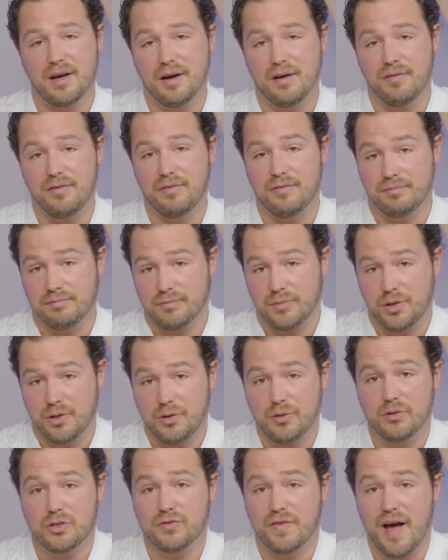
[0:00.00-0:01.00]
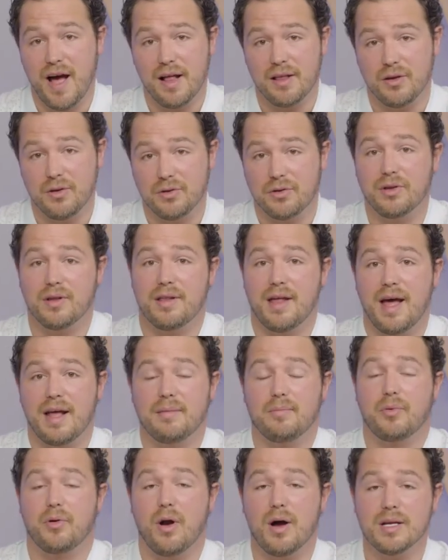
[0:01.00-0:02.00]
of huge value to
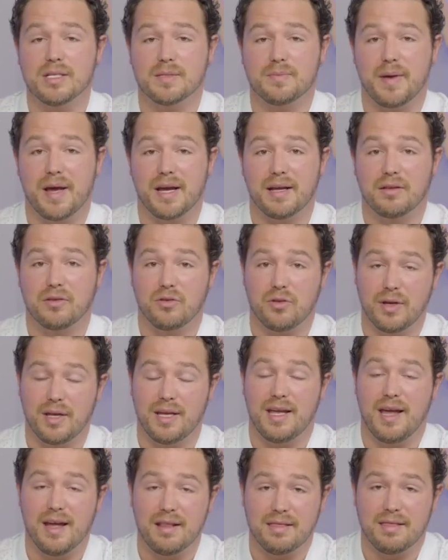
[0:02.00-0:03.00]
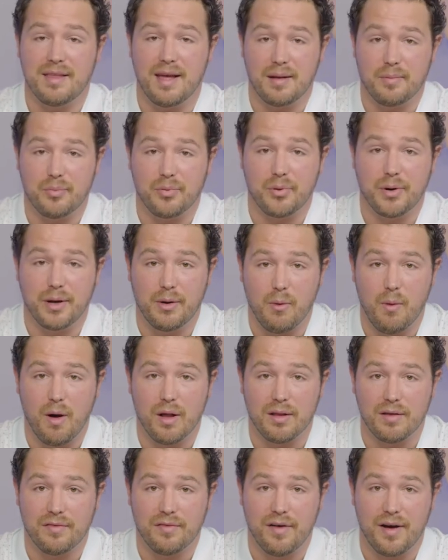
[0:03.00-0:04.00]
that prospect to get that
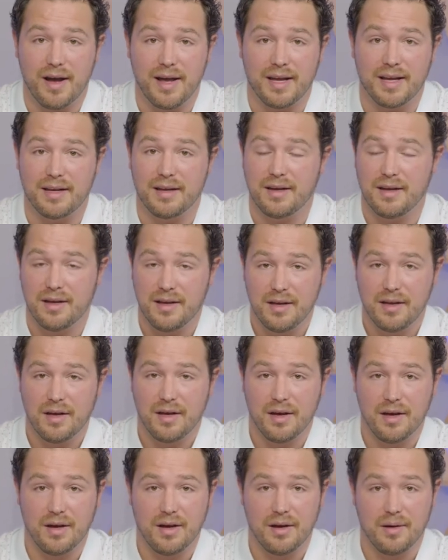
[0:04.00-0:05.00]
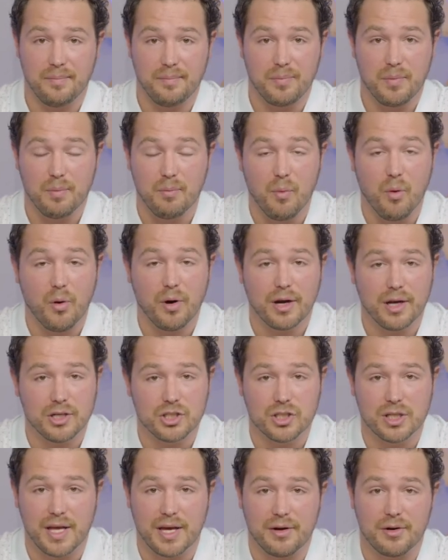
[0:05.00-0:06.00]
pre-qualifying um,
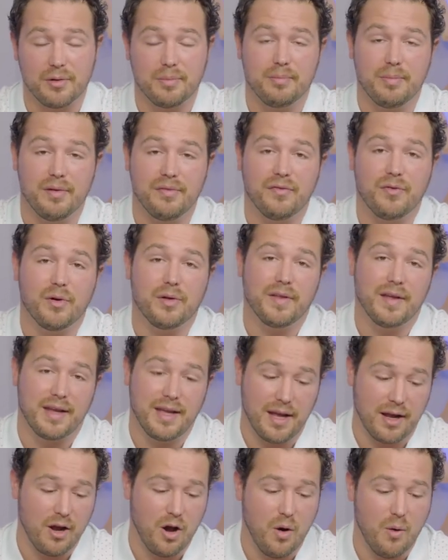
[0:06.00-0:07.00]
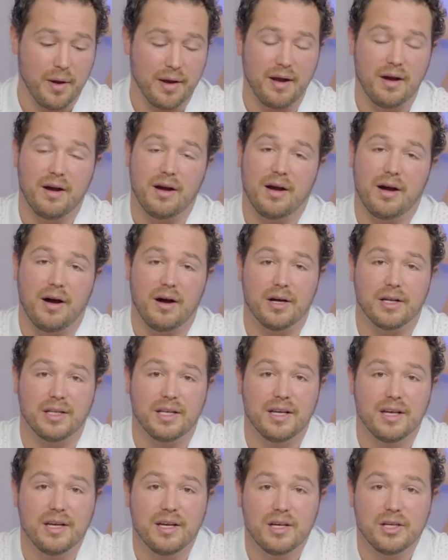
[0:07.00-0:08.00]
mortgage letter before they get going on
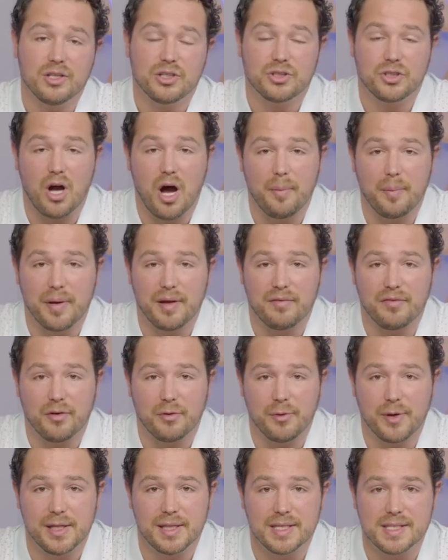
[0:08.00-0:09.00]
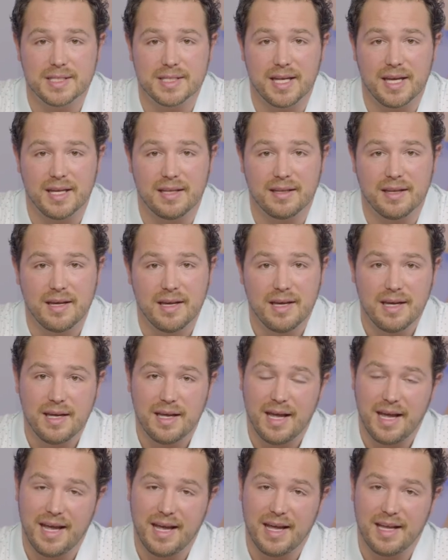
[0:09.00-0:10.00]
shopping for real estate.
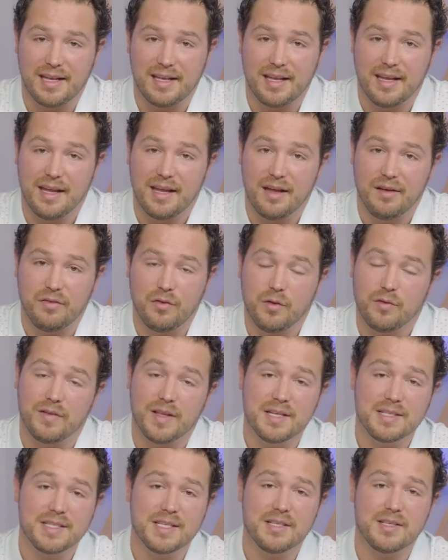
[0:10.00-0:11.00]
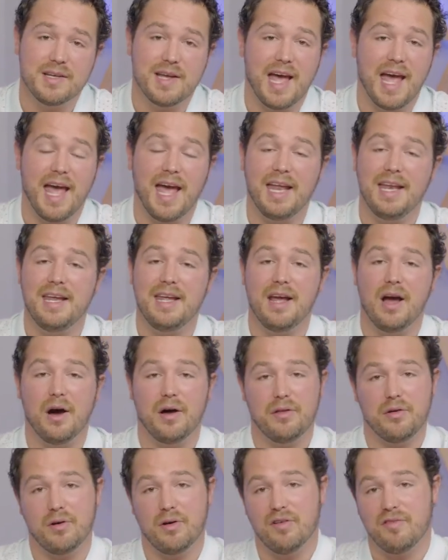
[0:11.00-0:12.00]
And if you've listened to any
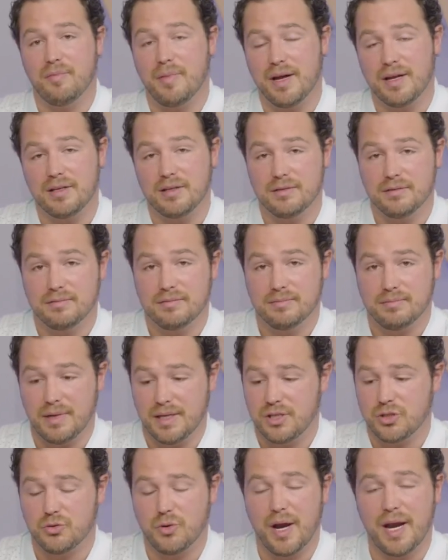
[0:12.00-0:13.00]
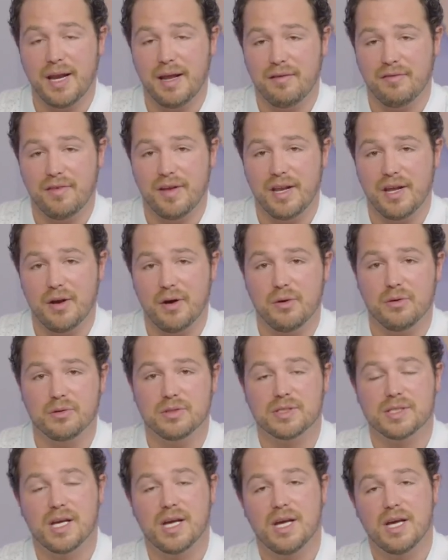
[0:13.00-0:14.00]
other of my my training
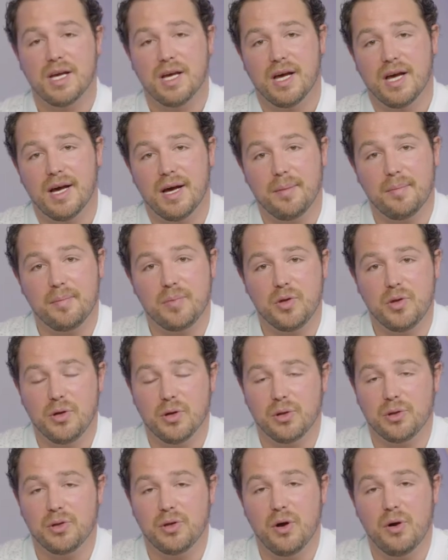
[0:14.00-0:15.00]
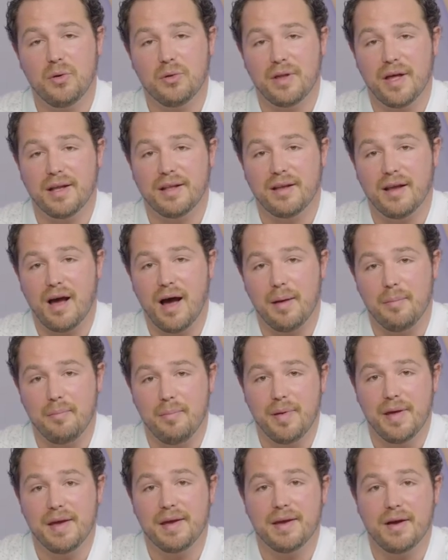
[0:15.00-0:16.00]
videos, um, you'll know that I'm
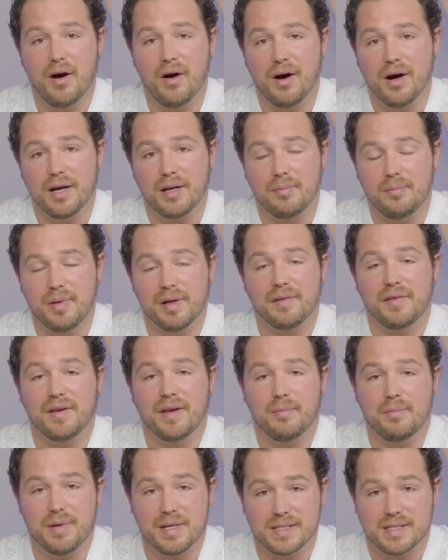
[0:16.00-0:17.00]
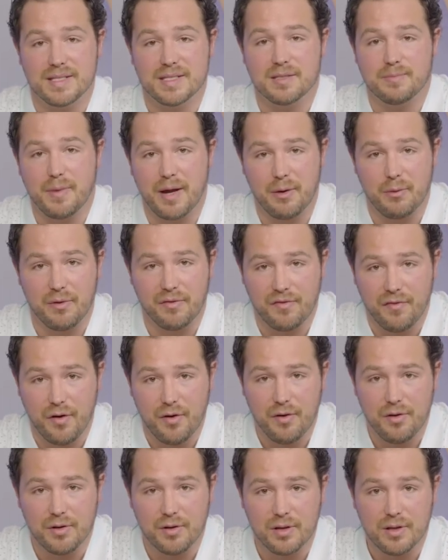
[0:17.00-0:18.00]
big on building a business by
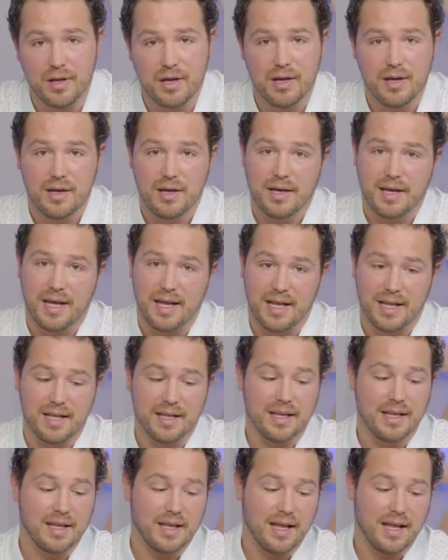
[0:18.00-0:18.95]
referral. And